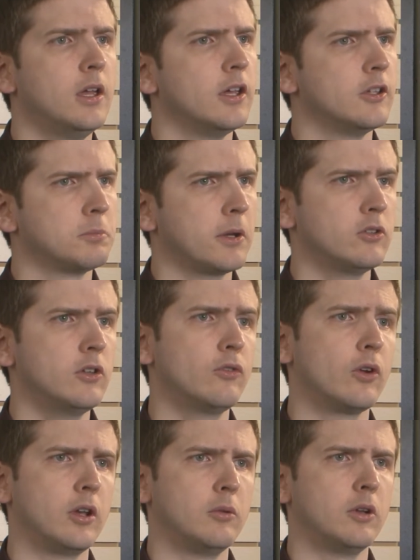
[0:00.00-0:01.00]
especially
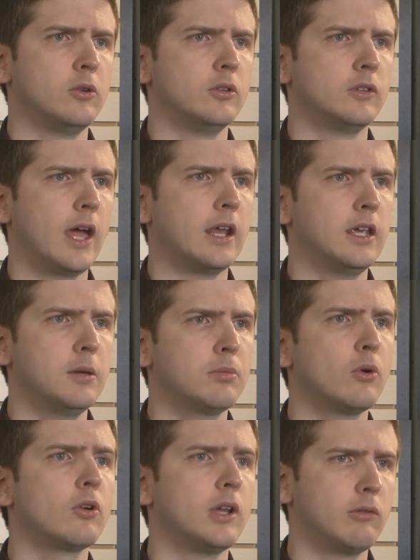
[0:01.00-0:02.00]
for anyone who has had hip
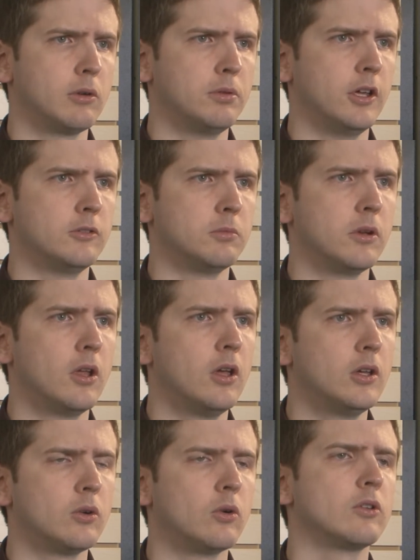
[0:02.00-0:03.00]
or knee replacement
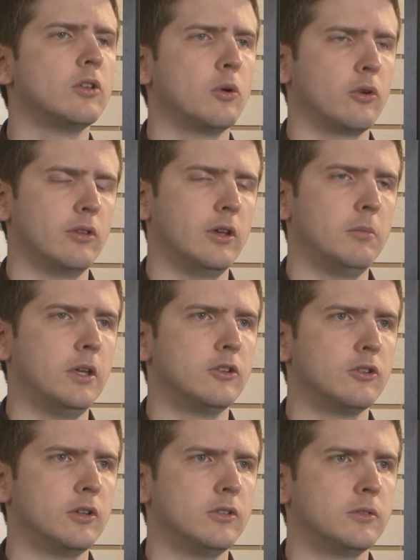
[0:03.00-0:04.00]
or lower limb
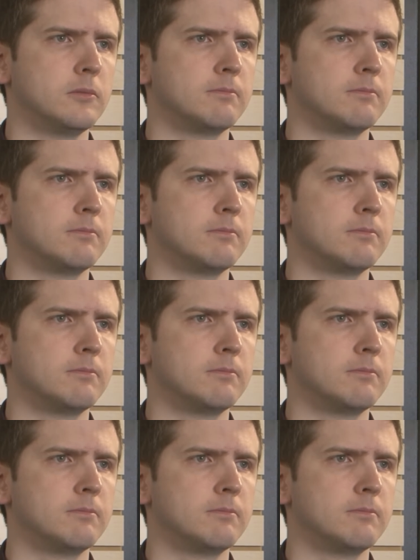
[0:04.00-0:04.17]
injuries.